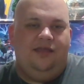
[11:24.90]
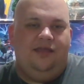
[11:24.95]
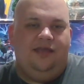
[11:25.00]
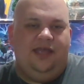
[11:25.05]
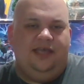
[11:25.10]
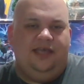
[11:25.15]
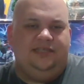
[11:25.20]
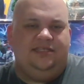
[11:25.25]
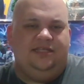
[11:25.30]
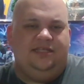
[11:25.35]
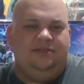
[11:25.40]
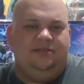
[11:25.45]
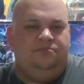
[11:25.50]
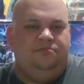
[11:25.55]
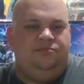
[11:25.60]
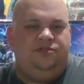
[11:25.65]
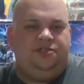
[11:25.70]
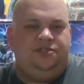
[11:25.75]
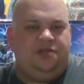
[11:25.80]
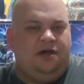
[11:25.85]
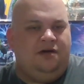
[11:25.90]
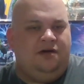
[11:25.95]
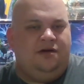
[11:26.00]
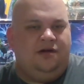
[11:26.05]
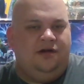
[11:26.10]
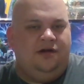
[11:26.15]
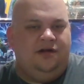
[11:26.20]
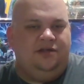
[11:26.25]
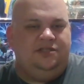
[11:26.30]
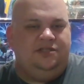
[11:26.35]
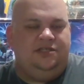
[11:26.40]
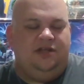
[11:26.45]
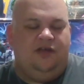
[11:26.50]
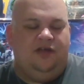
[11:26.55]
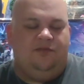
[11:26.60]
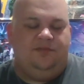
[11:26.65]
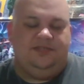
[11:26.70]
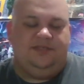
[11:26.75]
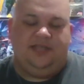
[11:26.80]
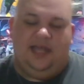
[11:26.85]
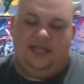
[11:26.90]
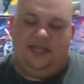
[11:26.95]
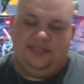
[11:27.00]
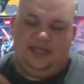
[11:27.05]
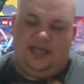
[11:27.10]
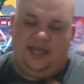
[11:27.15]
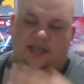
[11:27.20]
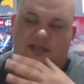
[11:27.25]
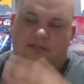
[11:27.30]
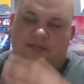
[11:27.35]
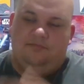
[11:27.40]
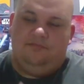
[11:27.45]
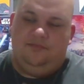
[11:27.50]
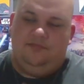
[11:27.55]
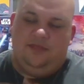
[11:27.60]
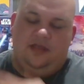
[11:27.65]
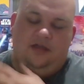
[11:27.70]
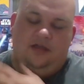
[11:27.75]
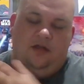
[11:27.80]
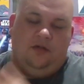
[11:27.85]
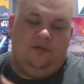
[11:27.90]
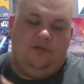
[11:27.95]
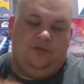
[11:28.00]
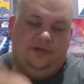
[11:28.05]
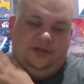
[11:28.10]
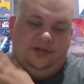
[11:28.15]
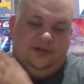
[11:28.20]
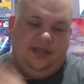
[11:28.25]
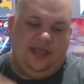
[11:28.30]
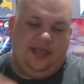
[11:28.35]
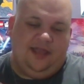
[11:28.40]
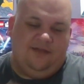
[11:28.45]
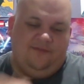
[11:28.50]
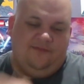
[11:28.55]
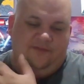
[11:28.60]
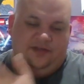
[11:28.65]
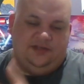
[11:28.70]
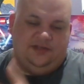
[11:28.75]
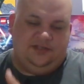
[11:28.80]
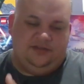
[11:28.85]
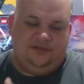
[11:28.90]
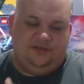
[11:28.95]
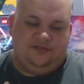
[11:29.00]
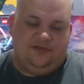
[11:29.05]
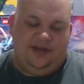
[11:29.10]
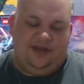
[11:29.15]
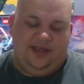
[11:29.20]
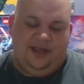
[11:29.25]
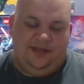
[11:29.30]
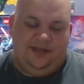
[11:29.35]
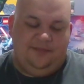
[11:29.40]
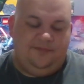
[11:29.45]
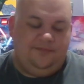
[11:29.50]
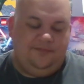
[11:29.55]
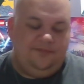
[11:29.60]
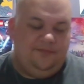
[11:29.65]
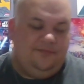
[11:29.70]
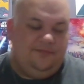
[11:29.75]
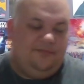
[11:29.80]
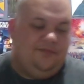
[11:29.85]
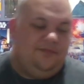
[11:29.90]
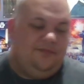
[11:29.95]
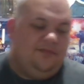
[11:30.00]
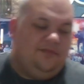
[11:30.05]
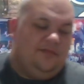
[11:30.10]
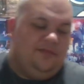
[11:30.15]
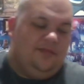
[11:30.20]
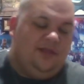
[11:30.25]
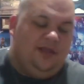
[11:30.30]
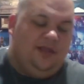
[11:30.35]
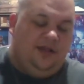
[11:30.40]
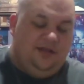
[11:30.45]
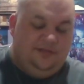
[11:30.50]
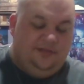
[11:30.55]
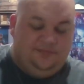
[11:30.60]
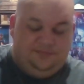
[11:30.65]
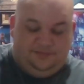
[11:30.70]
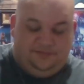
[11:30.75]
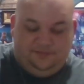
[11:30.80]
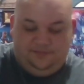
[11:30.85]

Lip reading: is in charge. Besides like the older like officials, right? Um,